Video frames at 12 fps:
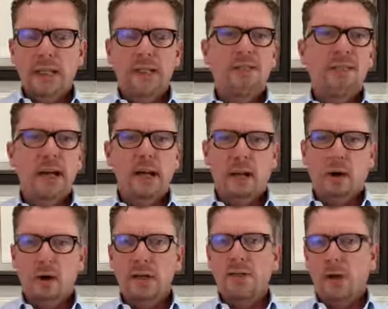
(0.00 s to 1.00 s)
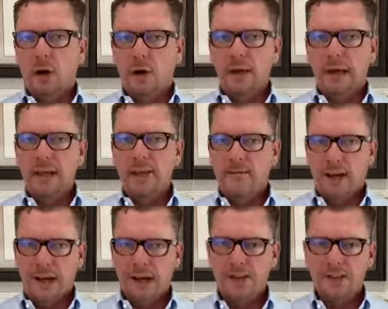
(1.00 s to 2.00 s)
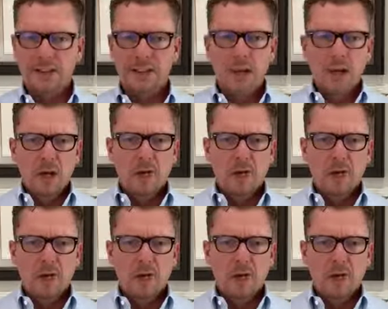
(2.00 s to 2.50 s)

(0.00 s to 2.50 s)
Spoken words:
It's a very large RNA virus.